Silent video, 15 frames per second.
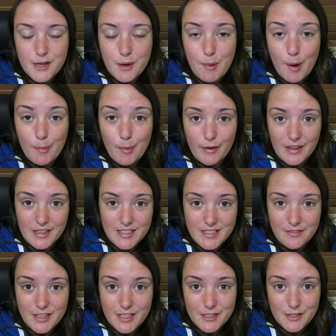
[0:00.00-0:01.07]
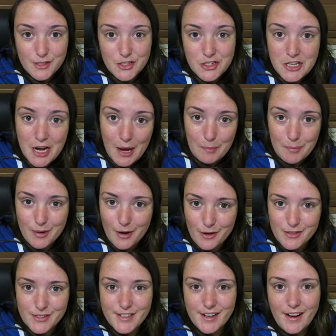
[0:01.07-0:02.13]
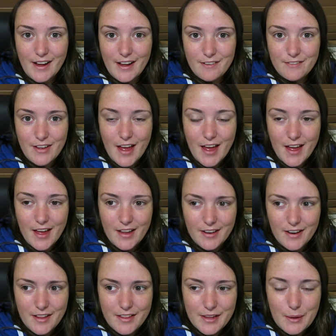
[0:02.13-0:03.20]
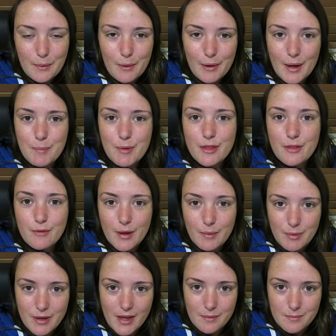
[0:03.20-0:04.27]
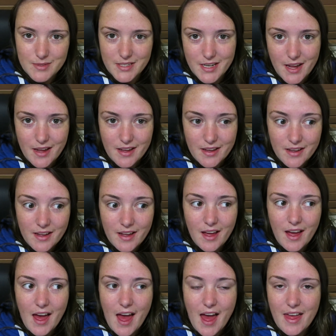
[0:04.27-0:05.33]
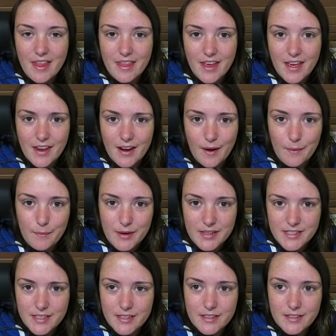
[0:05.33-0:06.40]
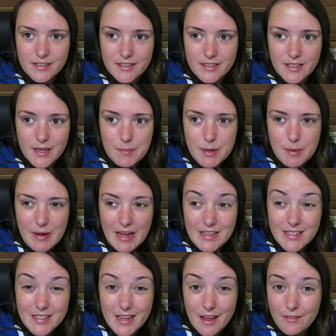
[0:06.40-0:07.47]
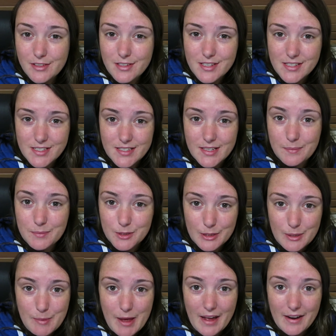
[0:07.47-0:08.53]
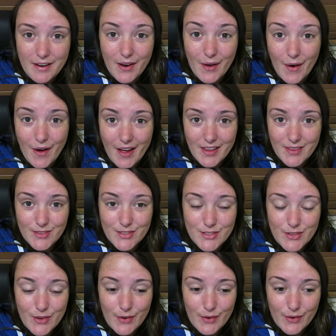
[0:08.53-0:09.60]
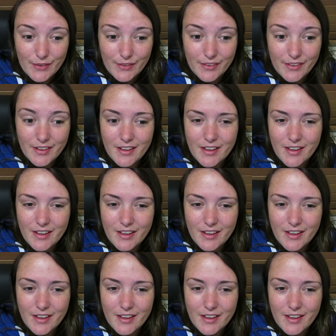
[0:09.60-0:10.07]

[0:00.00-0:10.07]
So my productivity took a sharp nosedive, and I think I woke up at 3 p.m. today, and then I went to sleep at about 7 and slept till about 9, so